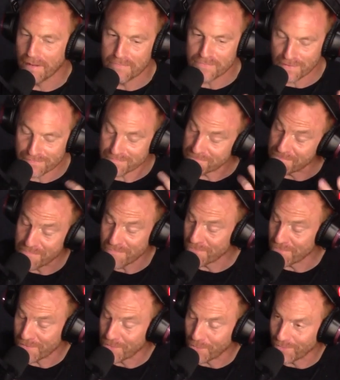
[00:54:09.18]
I was just
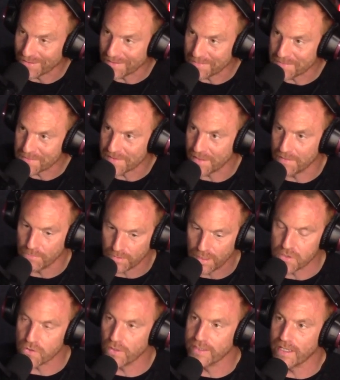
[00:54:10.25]
recalling. And you saying when I
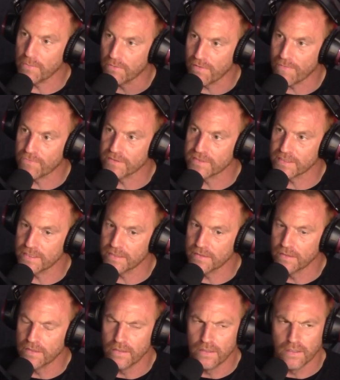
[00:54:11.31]
joined, they were referencing.
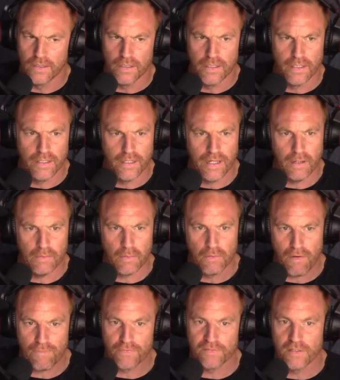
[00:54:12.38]
It, they were
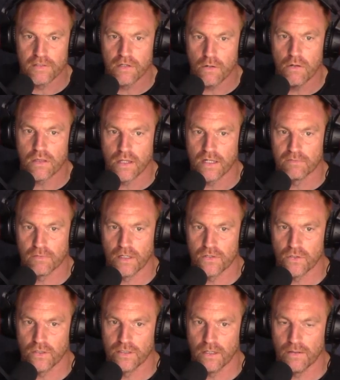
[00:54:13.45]
referencing two things when I
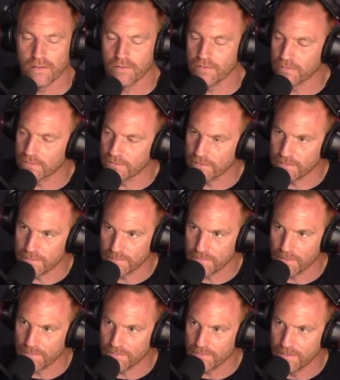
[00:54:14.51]
joined. That I thought, oh God, I'm
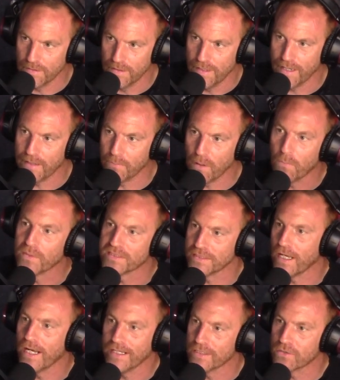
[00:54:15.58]
not. And one was an
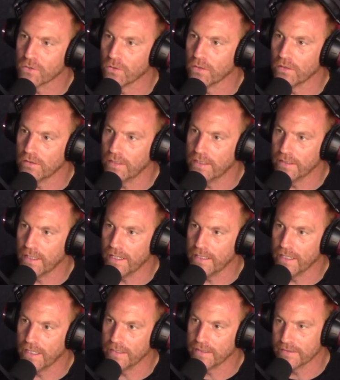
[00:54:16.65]
island tour in
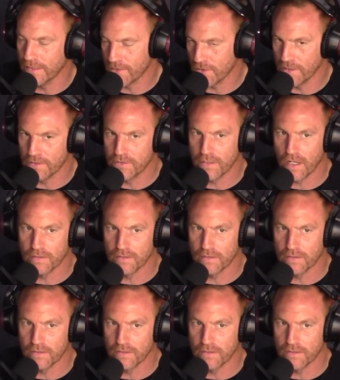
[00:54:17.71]
'99 because I joined yeah.